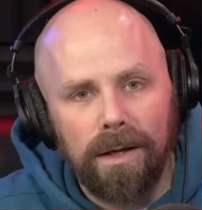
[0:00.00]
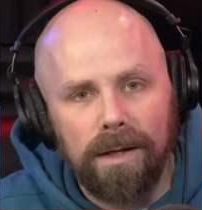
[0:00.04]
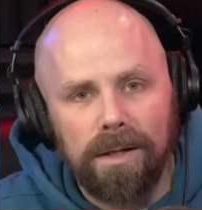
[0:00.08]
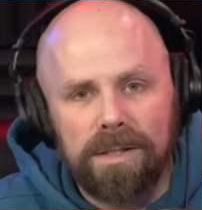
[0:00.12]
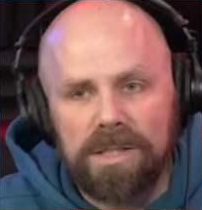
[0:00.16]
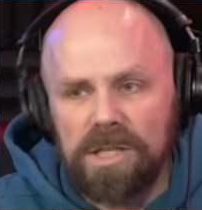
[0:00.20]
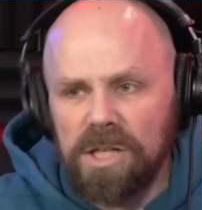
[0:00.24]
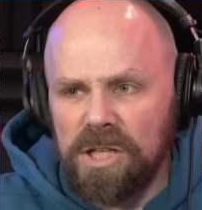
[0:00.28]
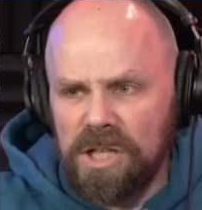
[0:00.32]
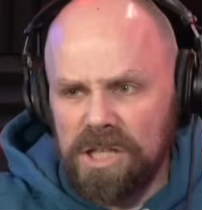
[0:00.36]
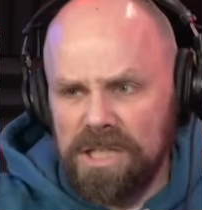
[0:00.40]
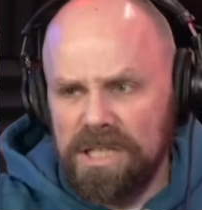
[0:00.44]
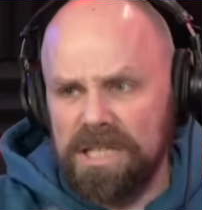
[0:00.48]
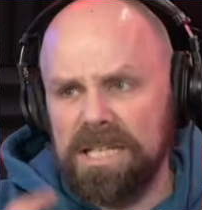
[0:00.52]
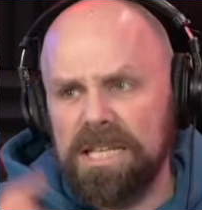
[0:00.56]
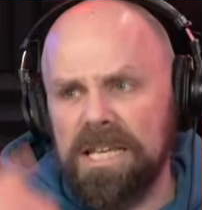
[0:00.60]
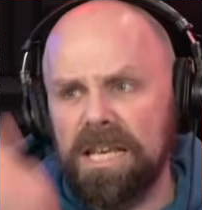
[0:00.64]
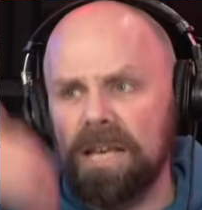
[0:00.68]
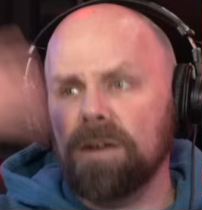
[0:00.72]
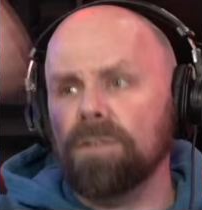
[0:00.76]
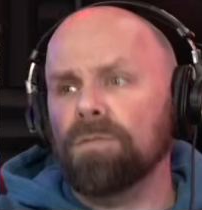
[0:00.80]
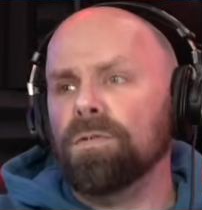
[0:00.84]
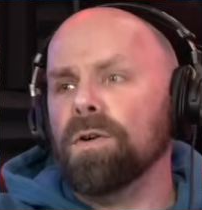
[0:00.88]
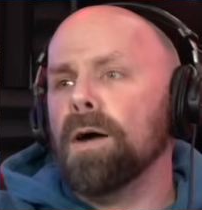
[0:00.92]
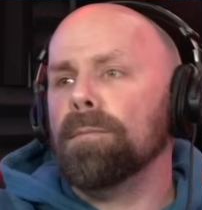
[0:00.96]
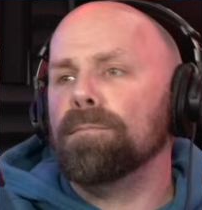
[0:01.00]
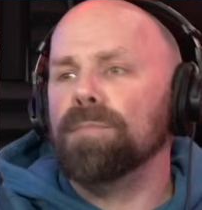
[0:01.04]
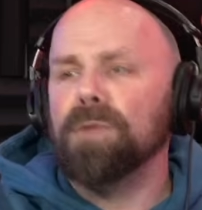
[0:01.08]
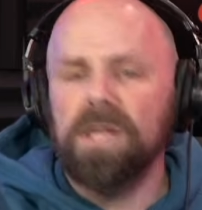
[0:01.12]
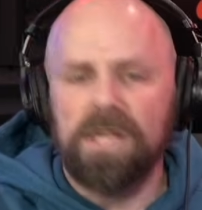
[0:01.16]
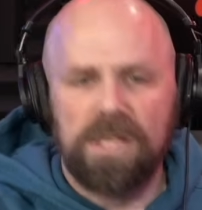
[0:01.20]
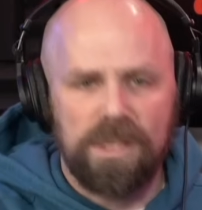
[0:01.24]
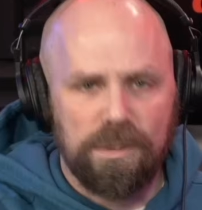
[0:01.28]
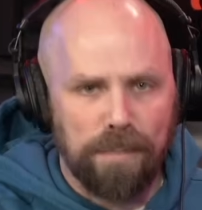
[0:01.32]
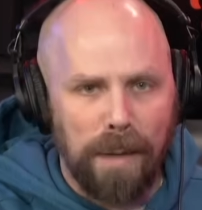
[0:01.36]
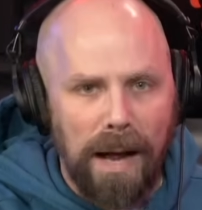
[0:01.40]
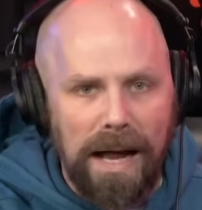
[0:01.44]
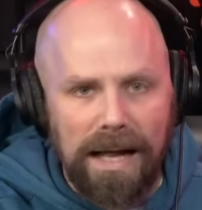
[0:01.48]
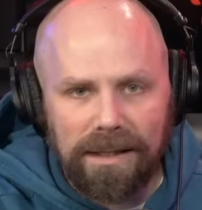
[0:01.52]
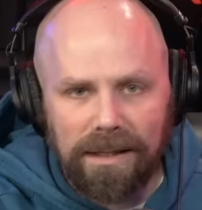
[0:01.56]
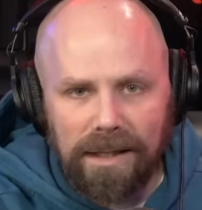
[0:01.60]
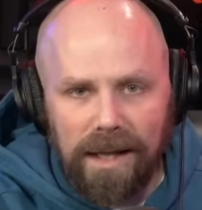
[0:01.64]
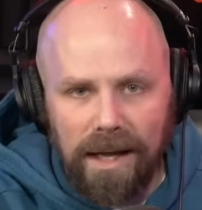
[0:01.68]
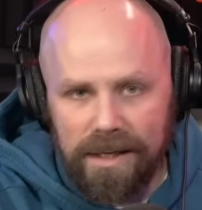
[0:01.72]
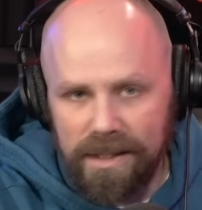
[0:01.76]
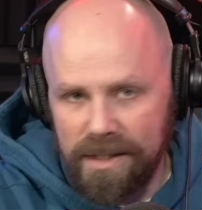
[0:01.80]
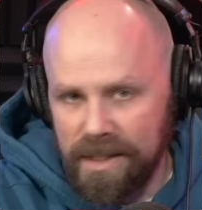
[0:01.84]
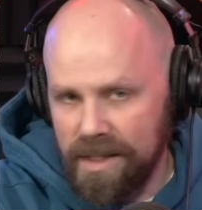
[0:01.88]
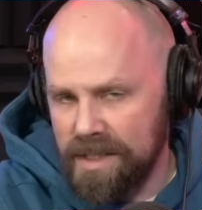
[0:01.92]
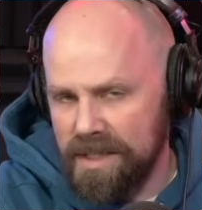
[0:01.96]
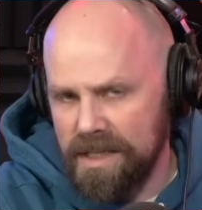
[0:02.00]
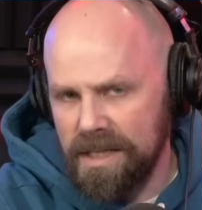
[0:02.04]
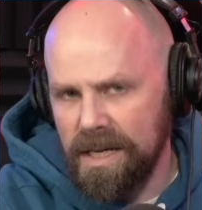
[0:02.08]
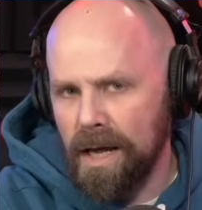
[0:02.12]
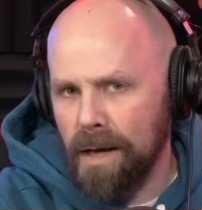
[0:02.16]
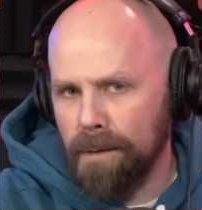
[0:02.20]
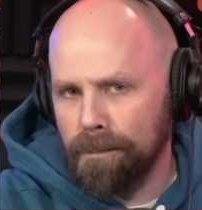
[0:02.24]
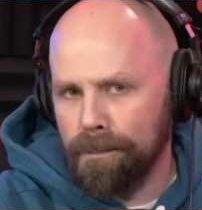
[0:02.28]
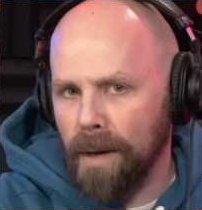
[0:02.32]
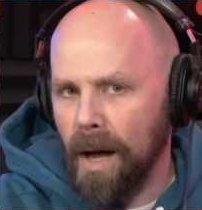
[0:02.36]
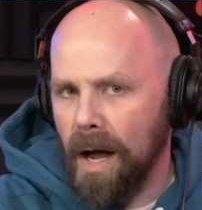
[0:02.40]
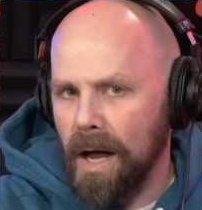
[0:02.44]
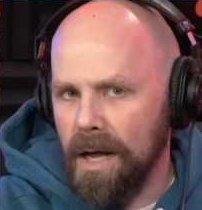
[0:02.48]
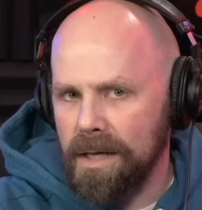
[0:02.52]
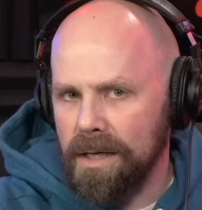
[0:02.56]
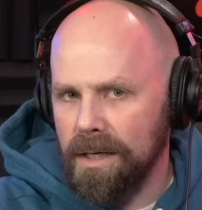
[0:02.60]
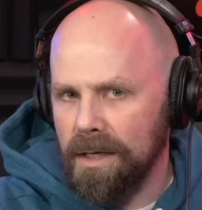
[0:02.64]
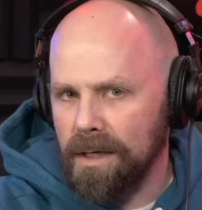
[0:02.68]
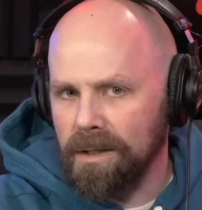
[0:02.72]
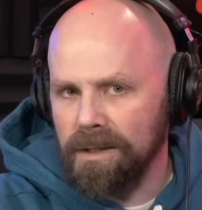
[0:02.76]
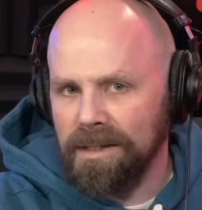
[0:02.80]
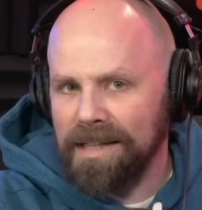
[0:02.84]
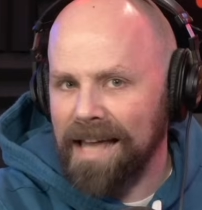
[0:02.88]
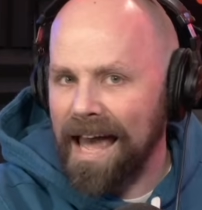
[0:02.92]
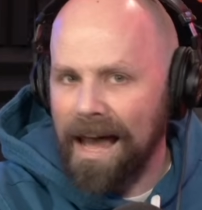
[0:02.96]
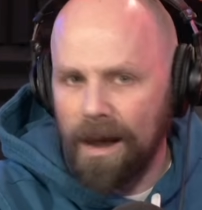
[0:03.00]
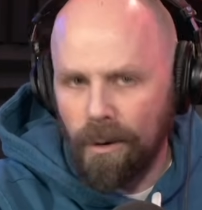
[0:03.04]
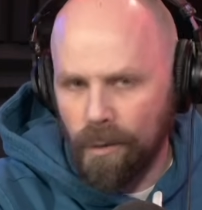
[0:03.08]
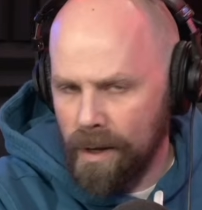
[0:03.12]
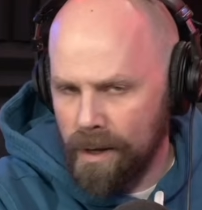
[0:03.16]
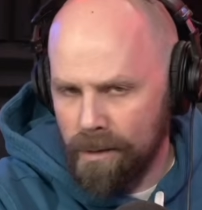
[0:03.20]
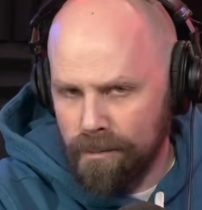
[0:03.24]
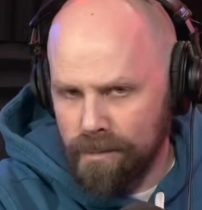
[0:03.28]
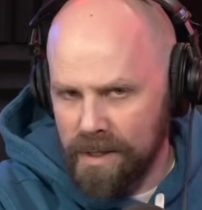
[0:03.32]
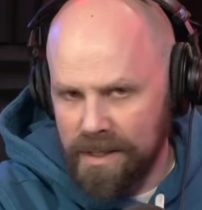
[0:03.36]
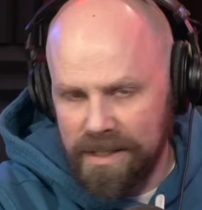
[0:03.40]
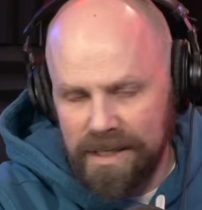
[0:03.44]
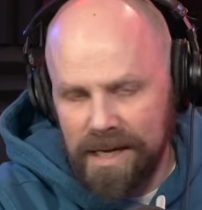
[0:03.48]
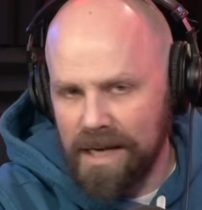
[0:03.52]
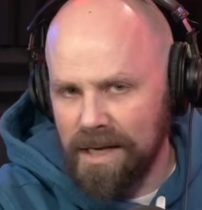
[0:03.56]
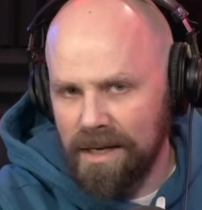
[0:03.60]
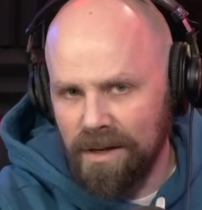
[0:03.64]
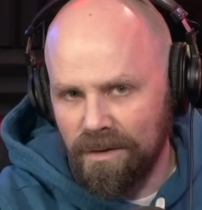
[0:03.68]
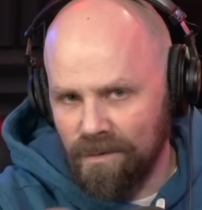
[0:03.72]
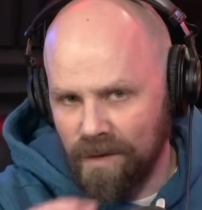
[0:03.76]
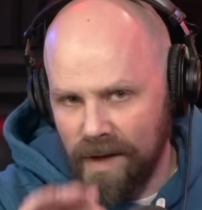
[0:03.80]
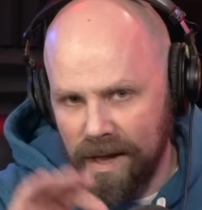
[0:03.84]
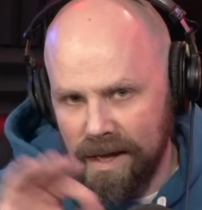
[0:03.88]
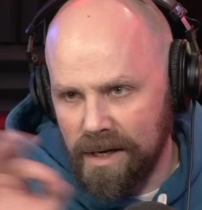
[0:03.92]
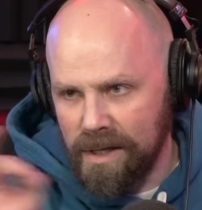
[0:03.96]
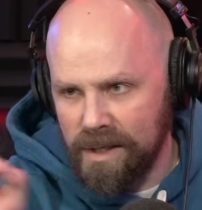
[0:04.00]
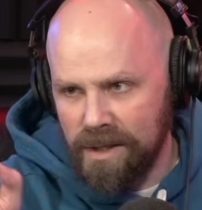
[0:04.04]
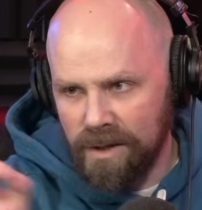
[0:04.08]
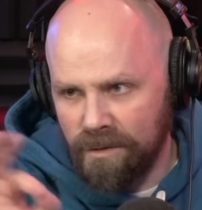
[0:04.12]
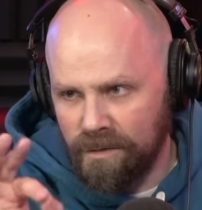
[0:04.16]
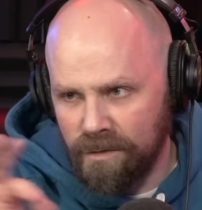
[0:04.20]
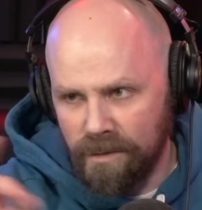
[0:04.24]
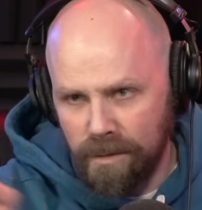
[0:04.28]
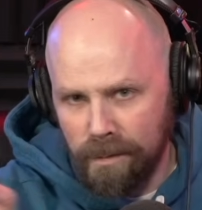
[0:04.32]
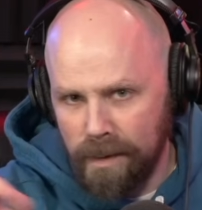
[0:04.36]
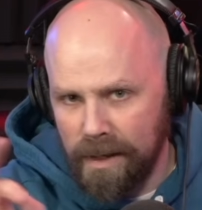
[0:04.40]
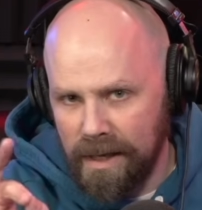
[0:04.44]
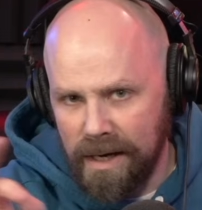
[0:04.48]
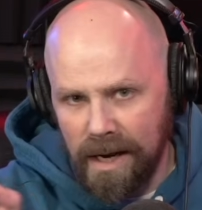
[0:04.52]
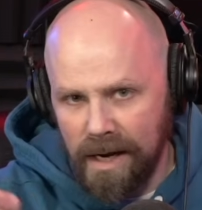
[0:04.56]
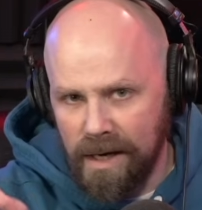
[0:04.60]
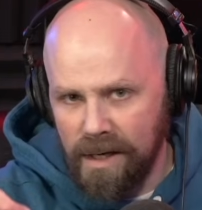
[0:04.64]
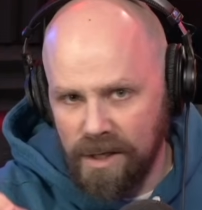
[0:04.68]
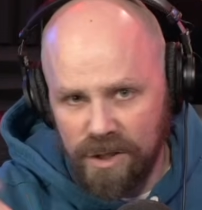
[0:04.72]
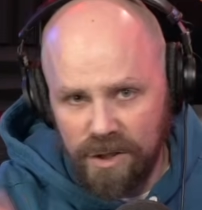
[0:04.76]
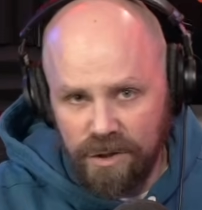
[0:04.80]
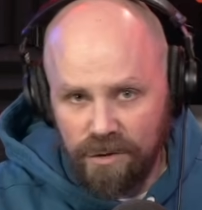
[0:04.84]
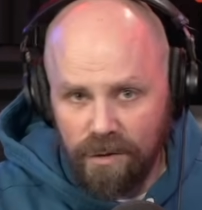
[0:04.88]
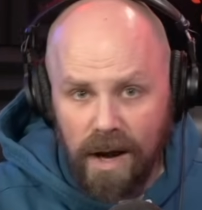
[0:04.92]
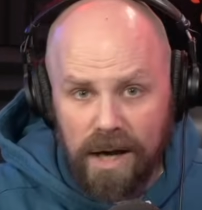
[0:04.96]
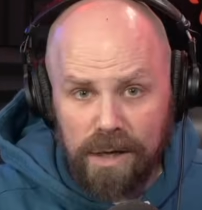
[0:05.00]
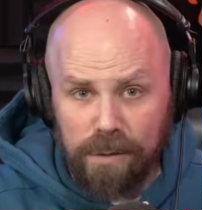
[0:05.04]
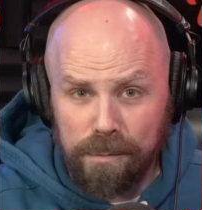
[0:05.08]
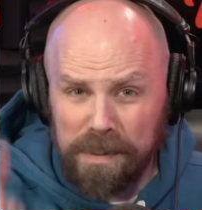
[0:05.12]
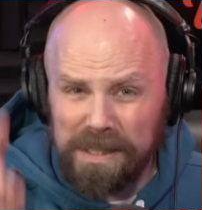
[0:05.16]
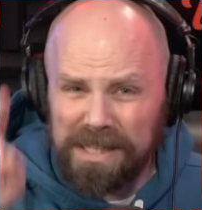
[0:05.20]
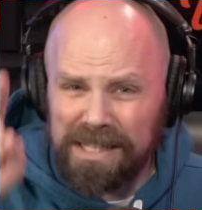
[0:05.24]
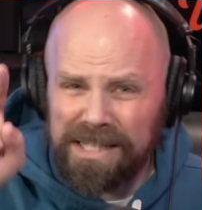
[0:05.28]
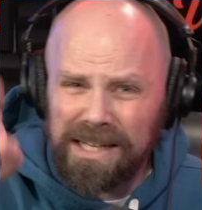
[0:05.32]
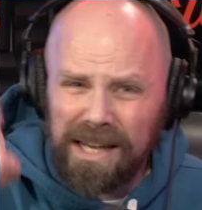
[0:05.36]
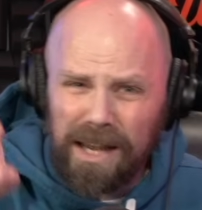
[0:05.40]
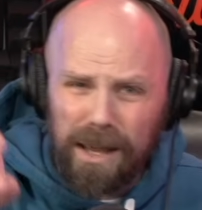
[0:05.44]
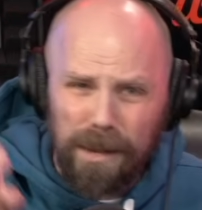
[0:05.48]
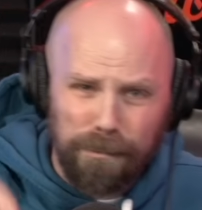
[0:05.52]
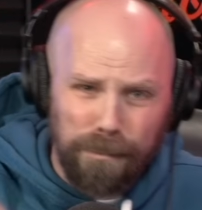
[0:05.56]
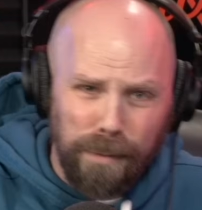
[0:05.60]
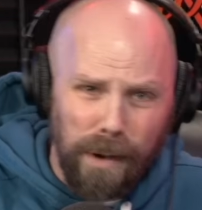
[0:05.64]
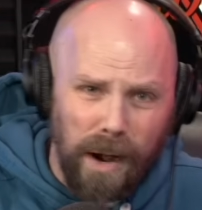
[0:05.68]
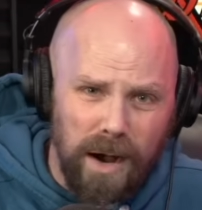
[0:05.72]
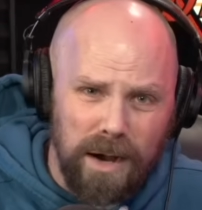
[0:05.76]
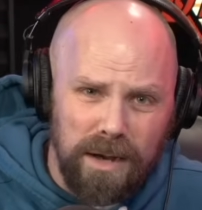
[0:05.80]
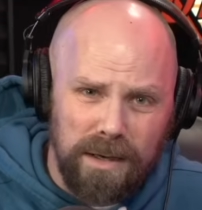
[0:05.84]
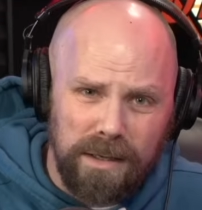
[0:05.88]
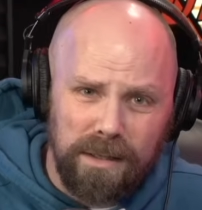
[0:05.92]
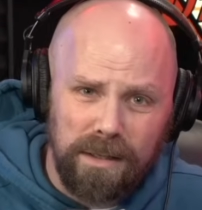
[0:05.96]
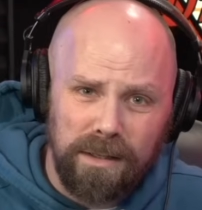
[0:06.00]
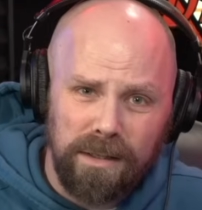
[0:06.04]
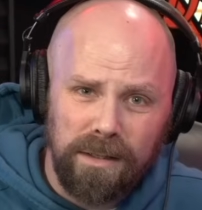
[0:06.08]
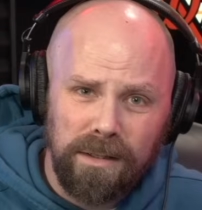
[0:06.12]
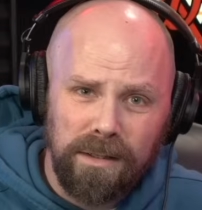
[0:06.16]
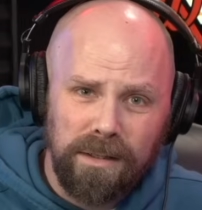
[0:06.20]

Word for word: to just give up the spotlight to CM Punk and allow him to take advantage of him in any stretch. But CM Punk